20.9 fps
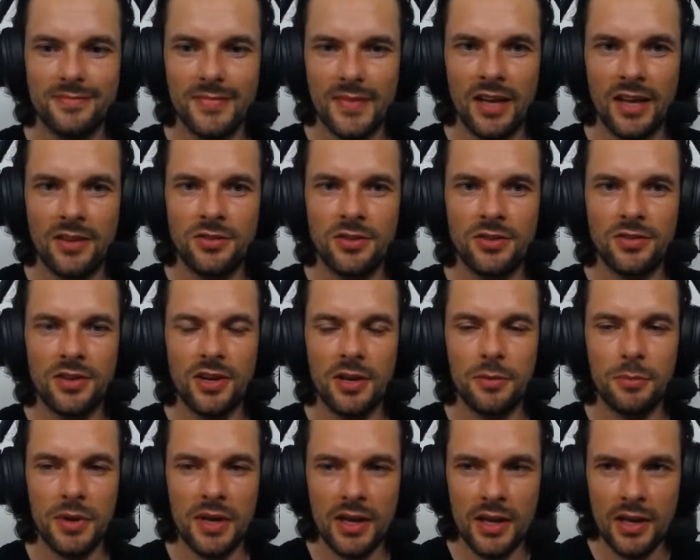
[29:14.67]
it's just gonna
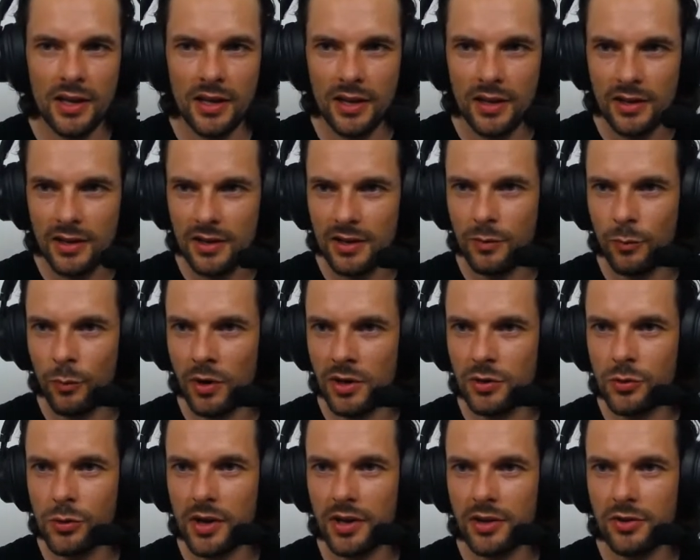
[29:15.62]
be one
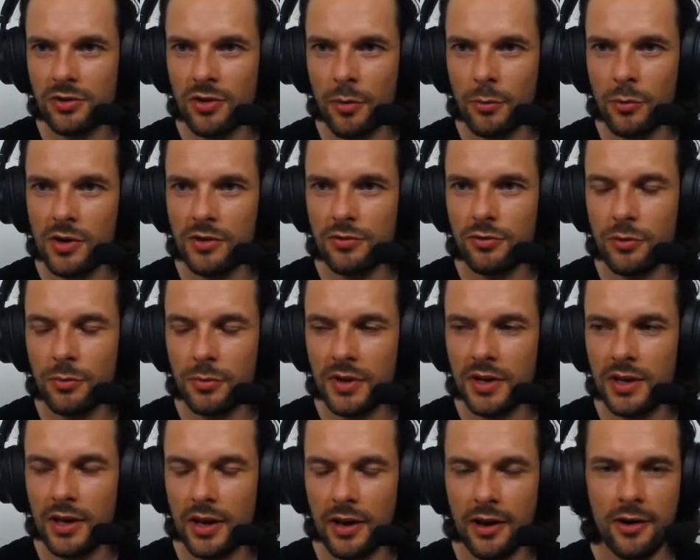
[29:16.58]
quick summary for
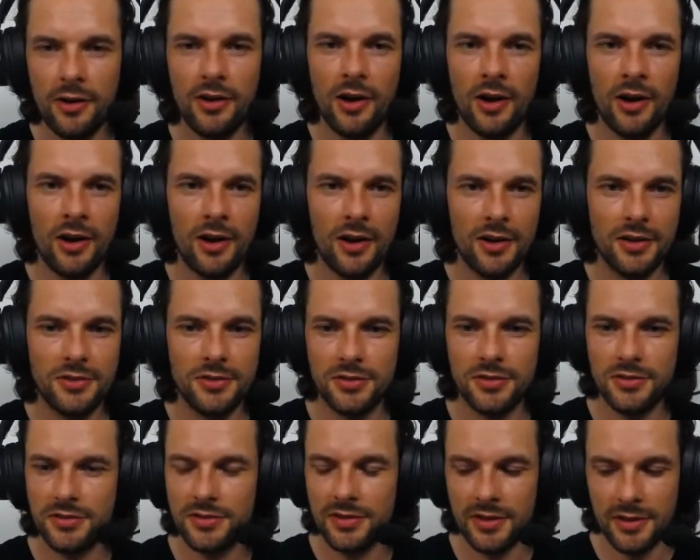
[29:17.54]
me here.
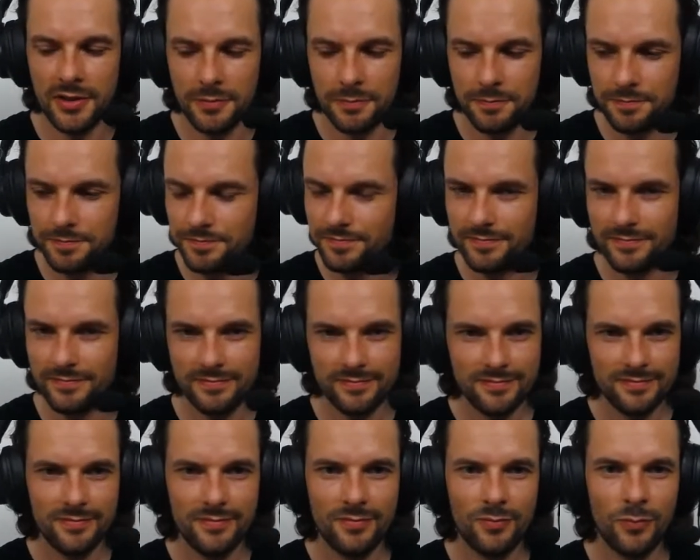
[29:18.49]
Just
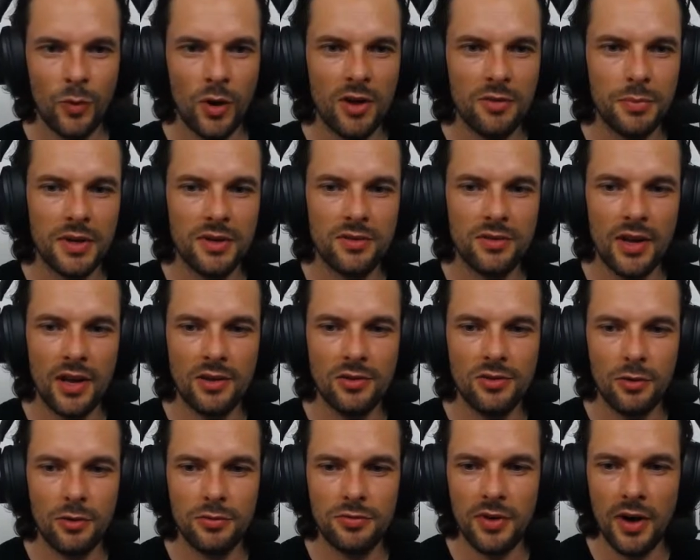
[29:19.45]
what I've been saying
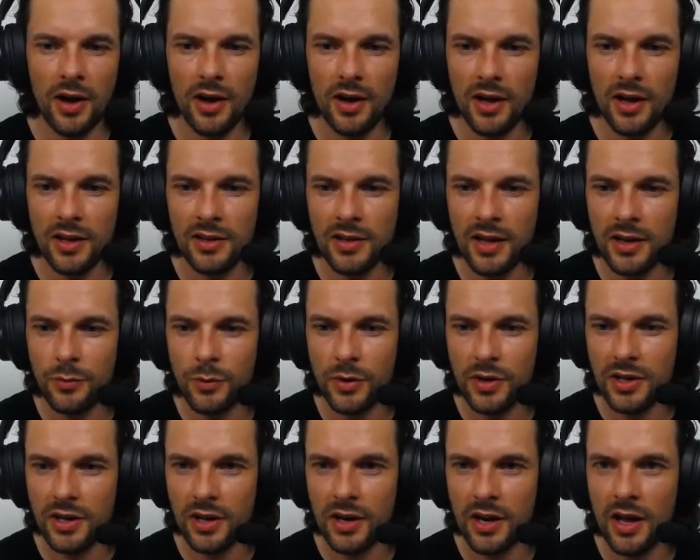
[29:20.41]
so far, and then we're
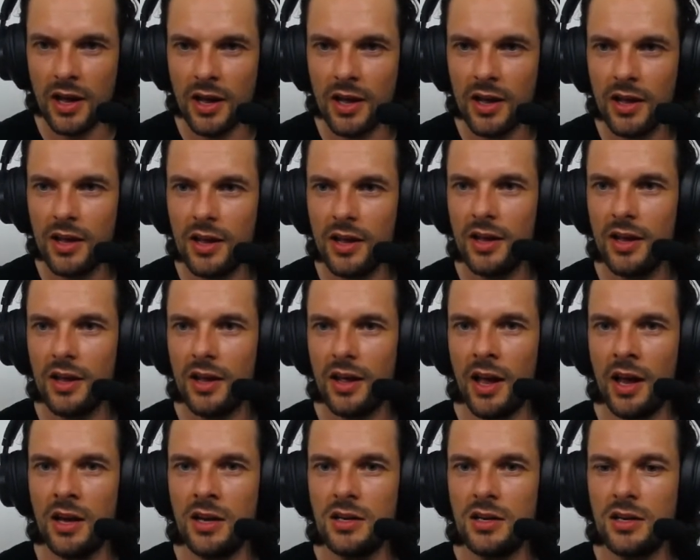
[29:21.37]
gonna
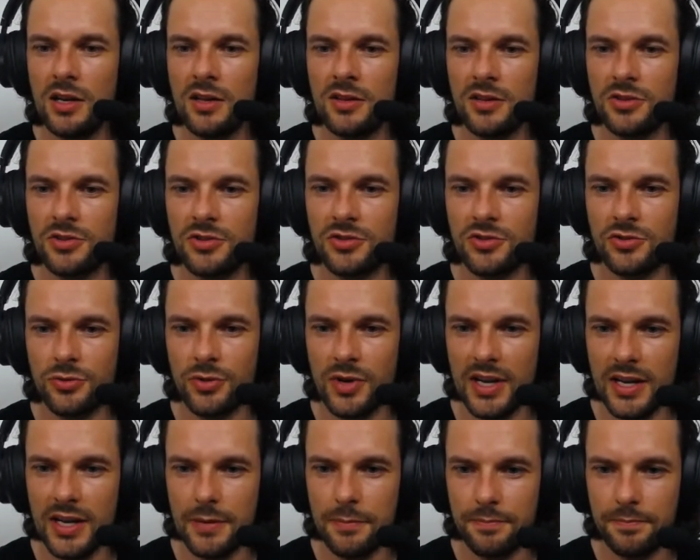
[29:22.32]
end the
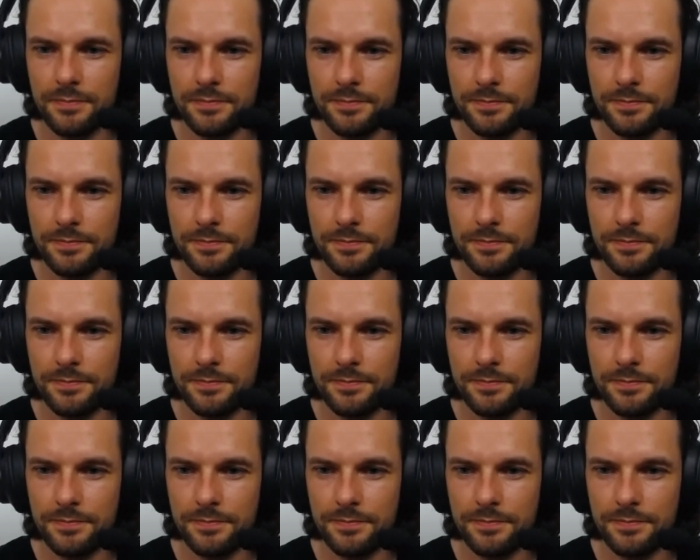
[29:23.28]
stream.